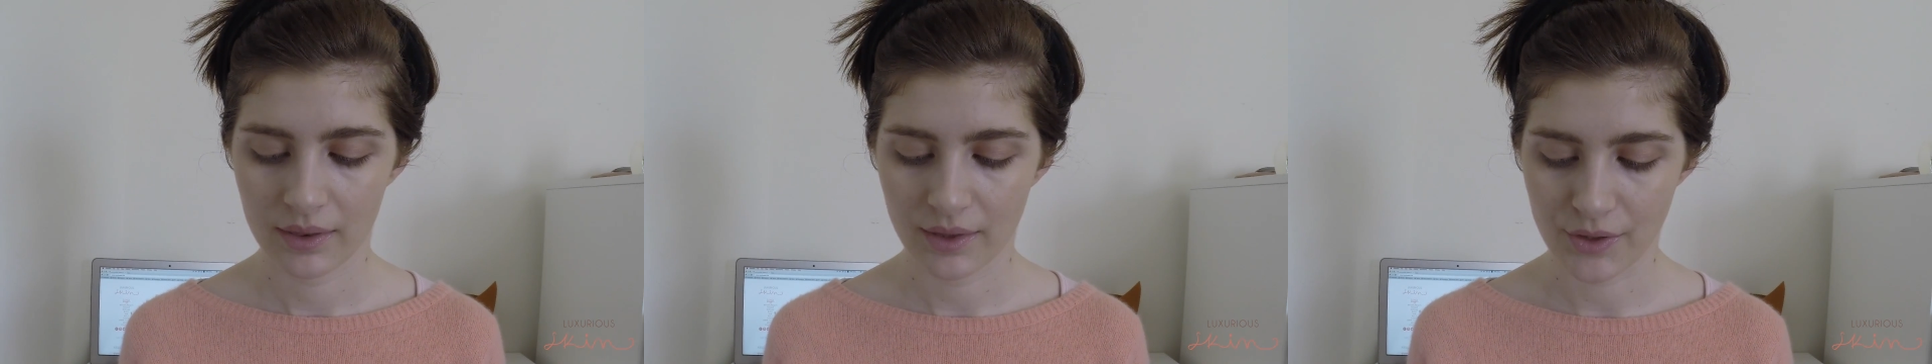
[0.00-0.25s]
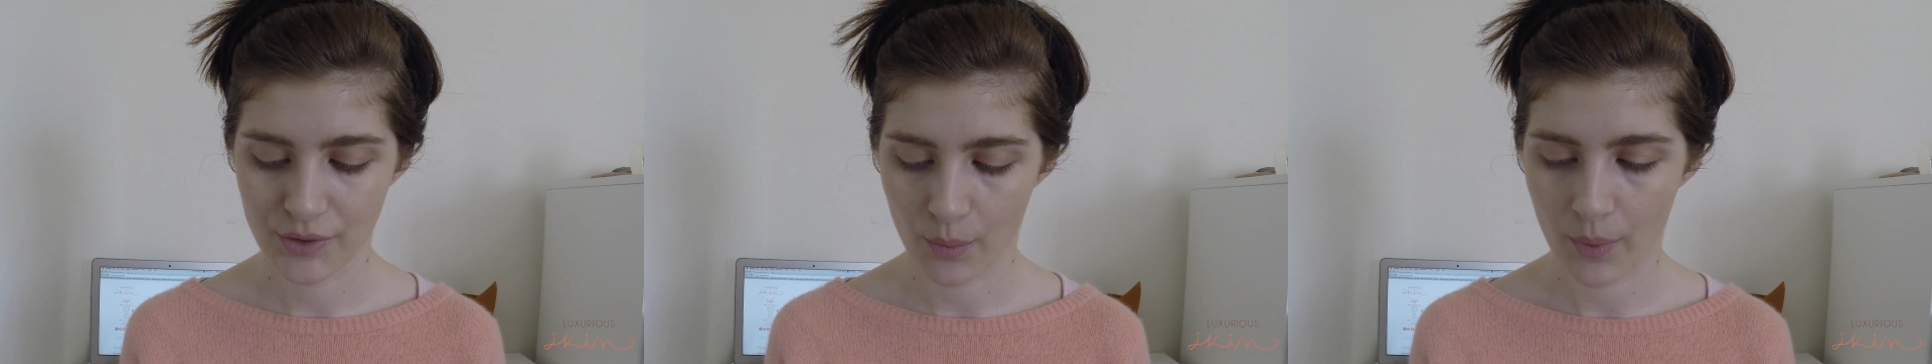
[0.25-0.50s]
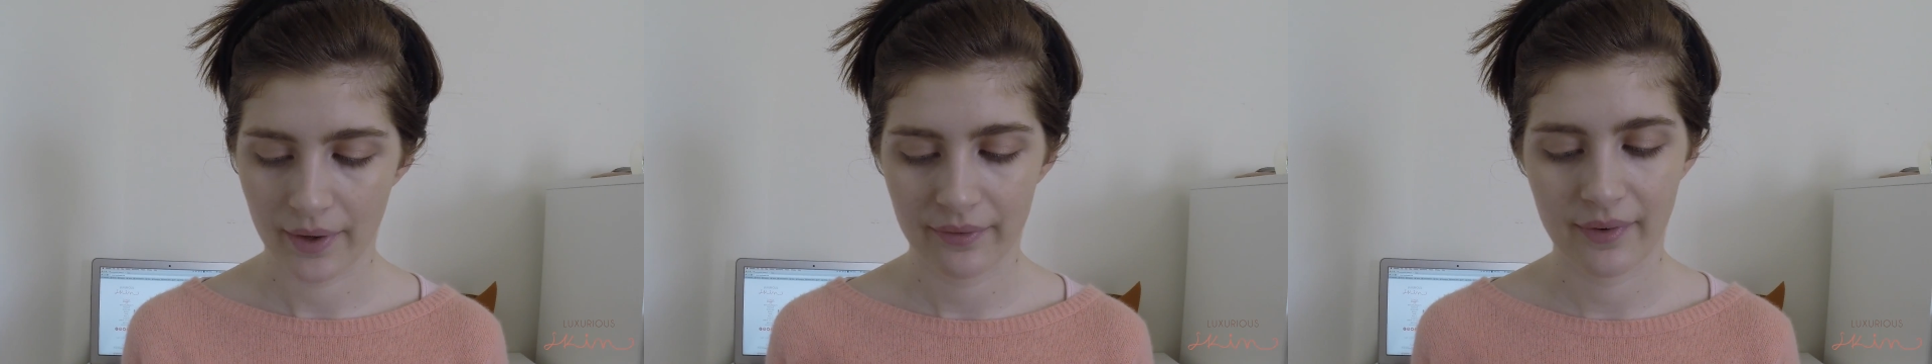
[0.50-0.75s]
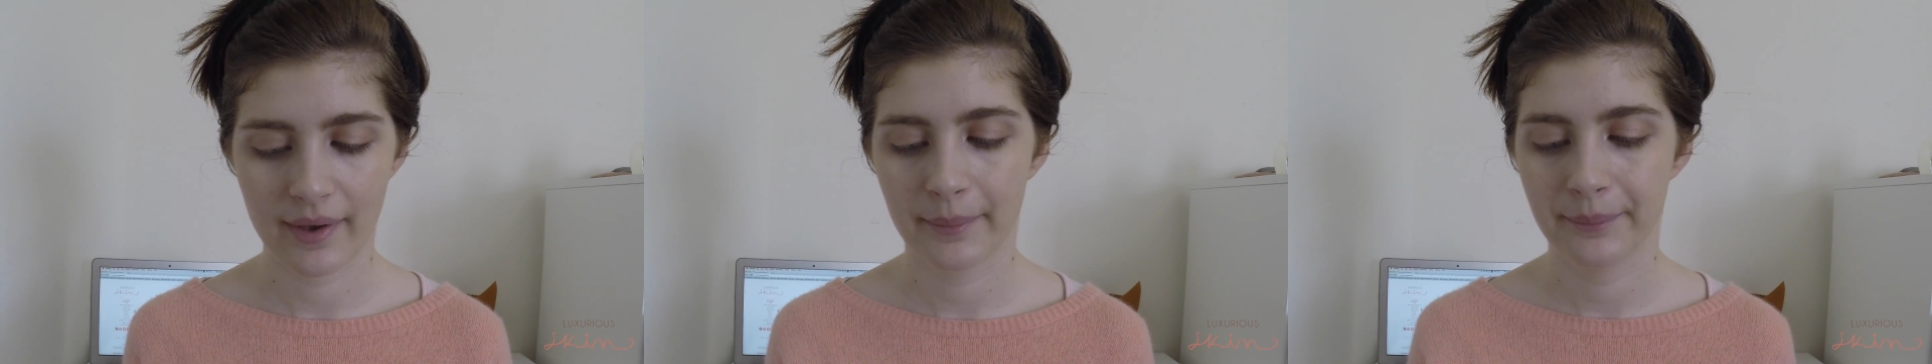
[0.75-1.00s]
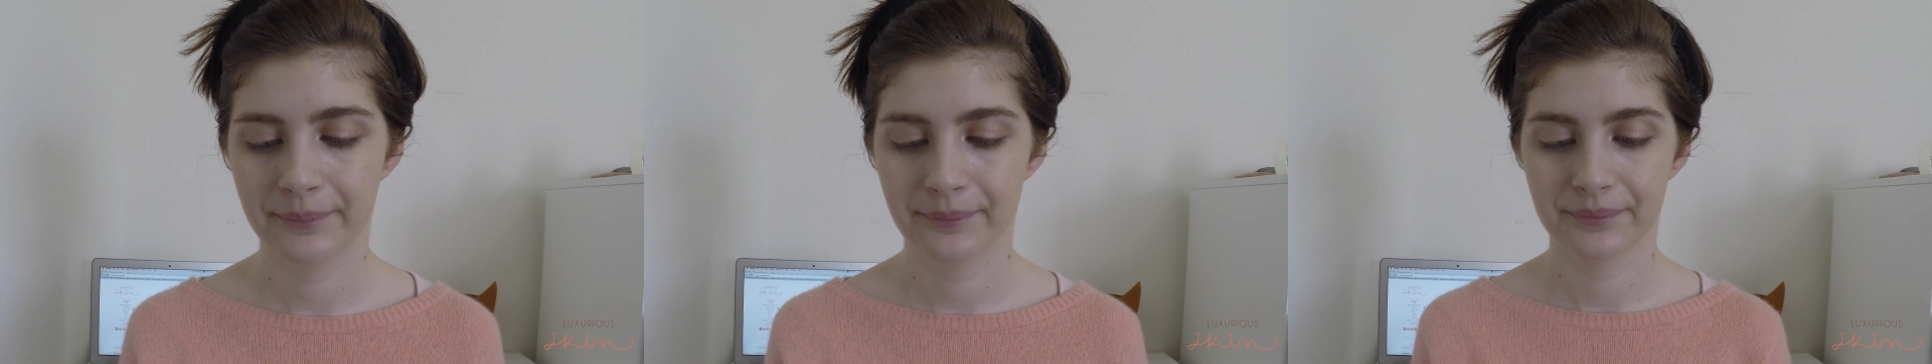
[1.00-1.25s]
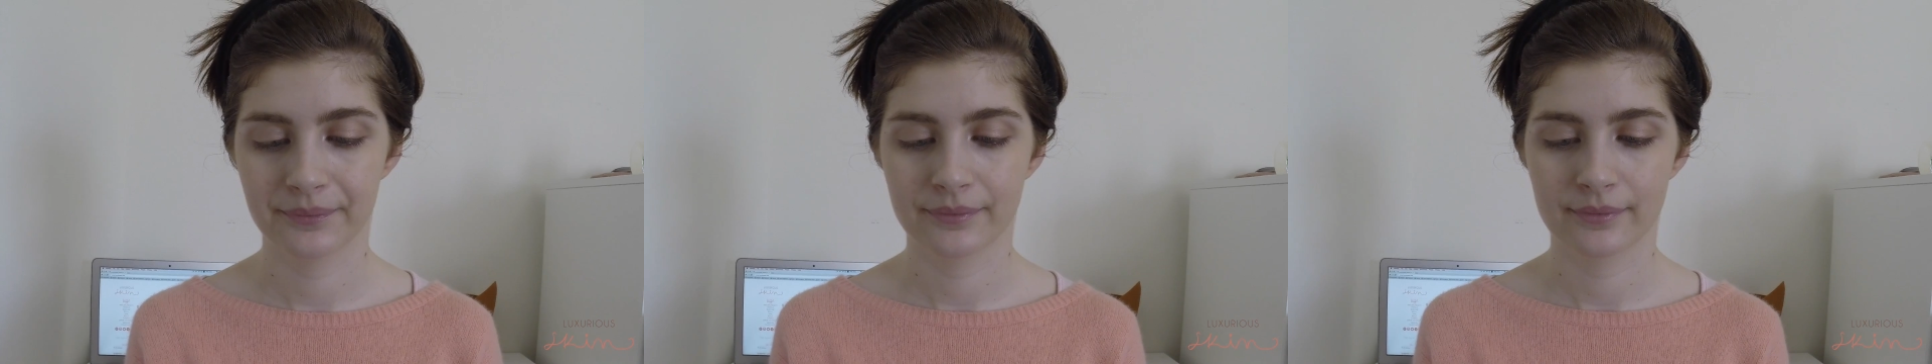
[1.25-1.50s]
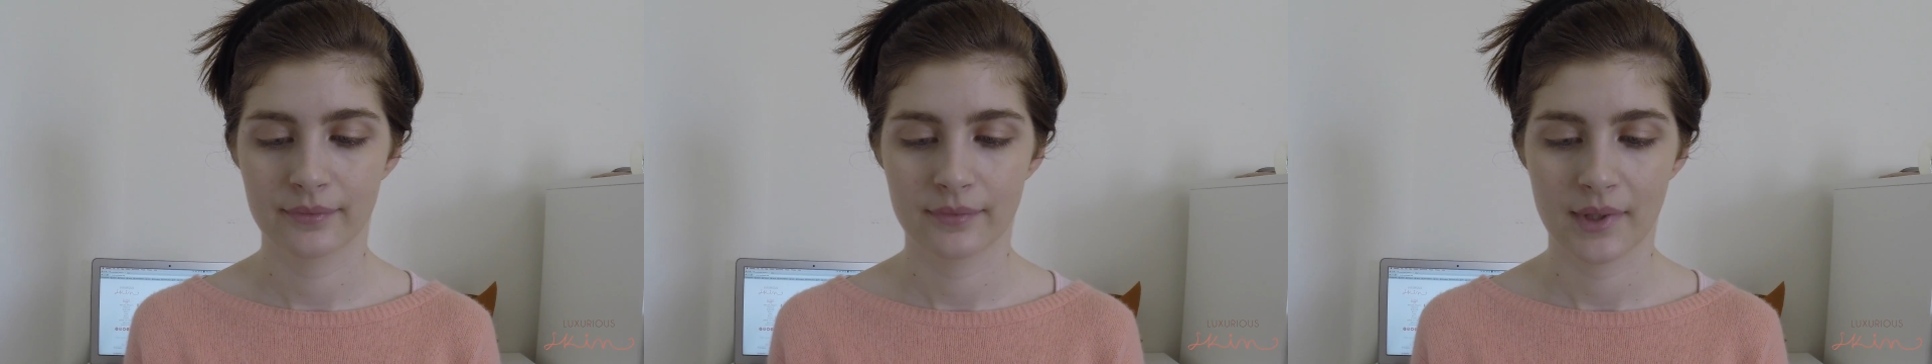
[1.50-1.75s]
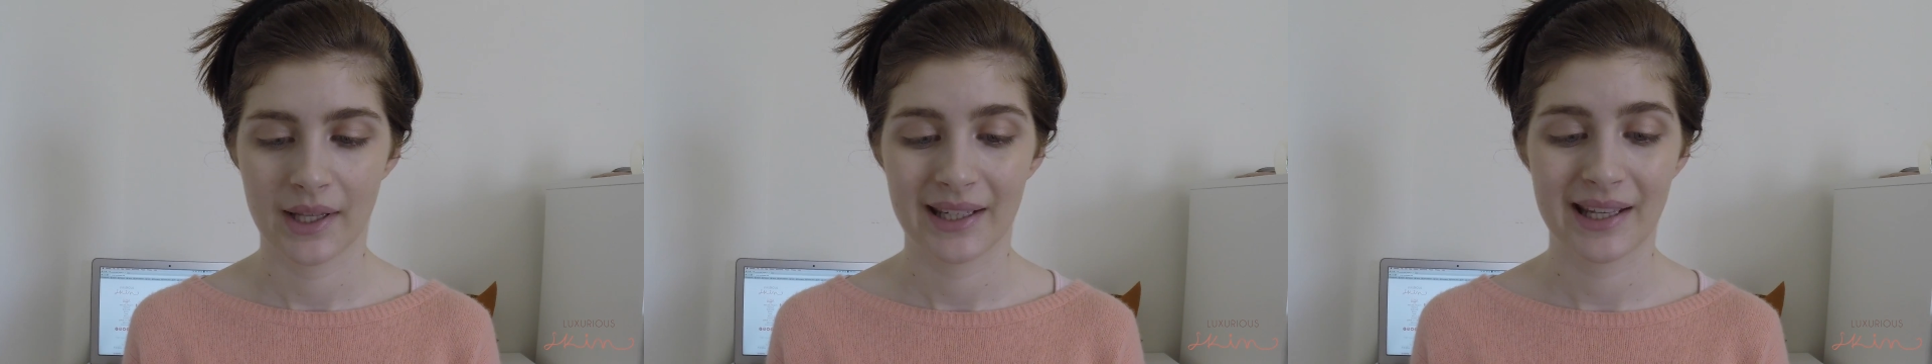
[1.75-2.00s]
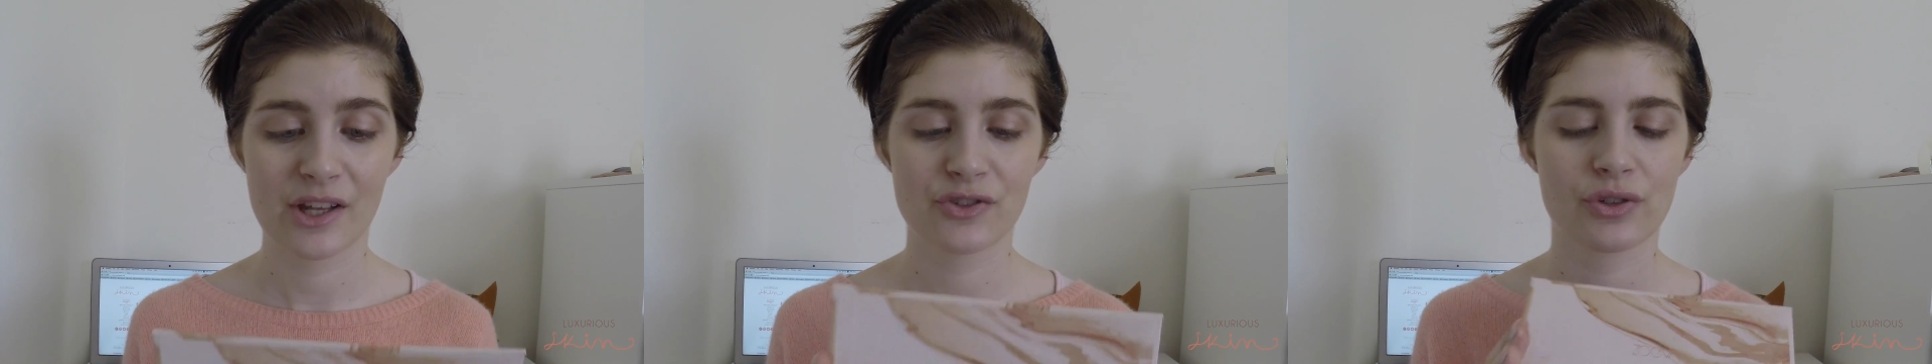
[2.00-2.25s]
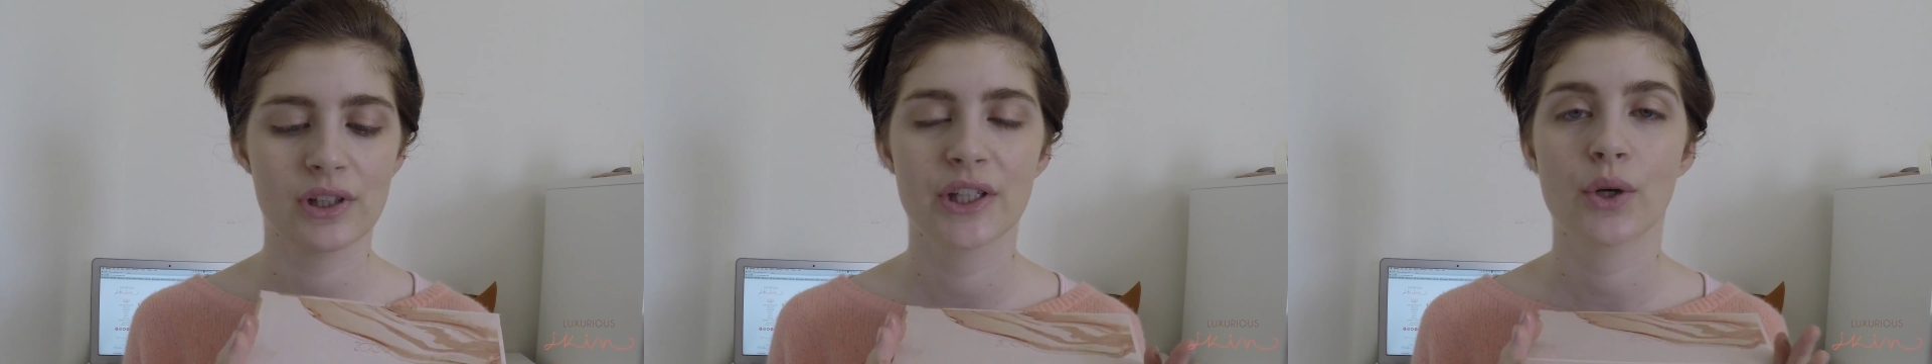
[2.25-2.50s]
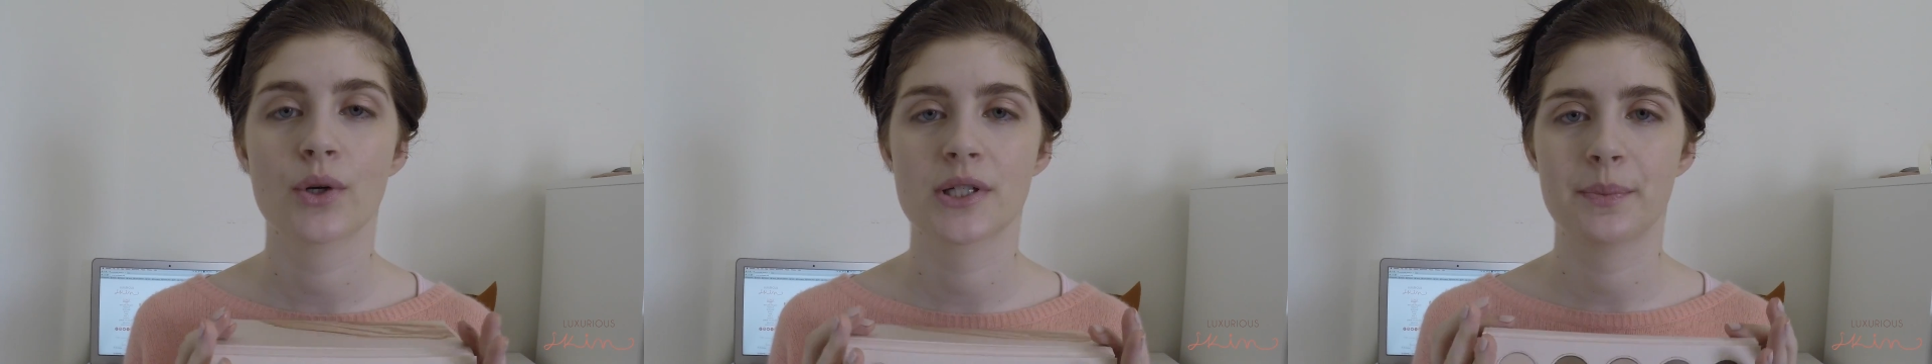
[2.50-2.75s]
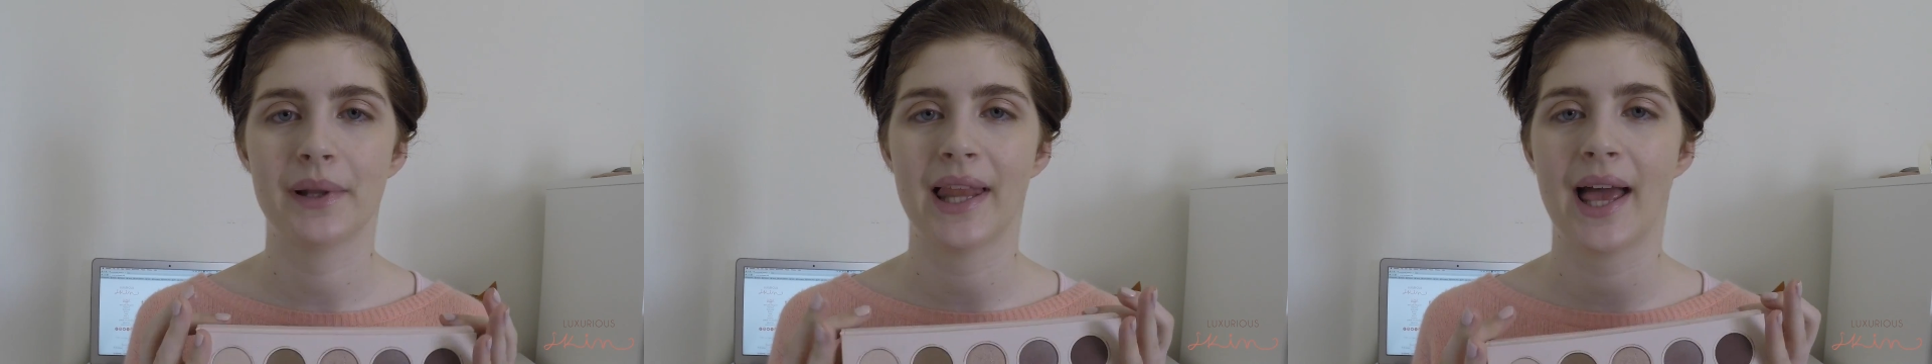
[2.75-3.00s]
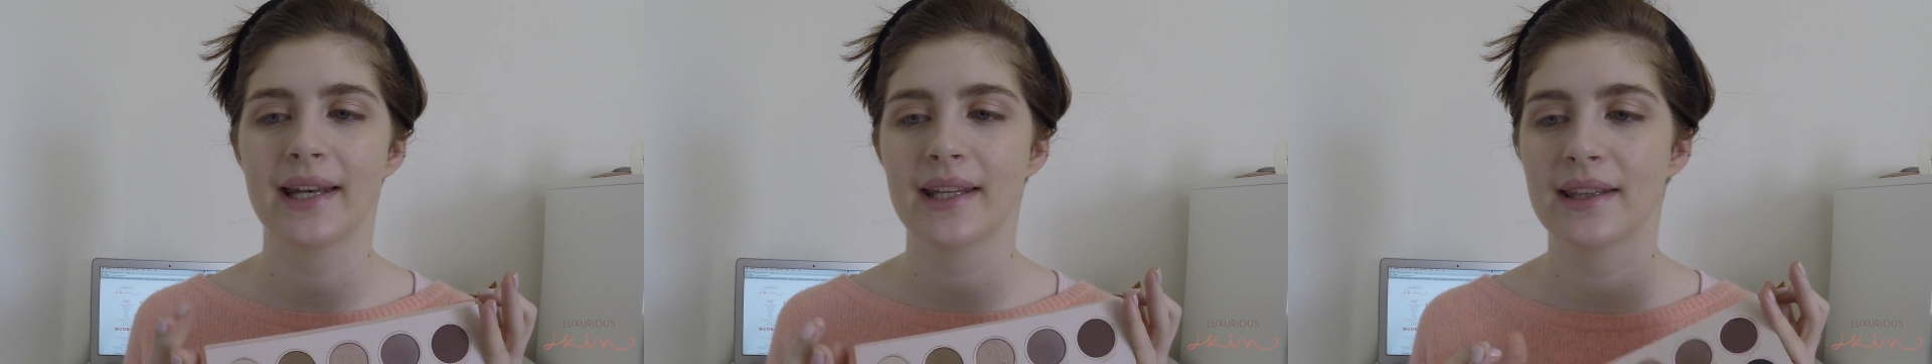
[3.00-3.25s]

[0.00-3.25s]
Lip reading: the Zoeva Naturally Yours palette,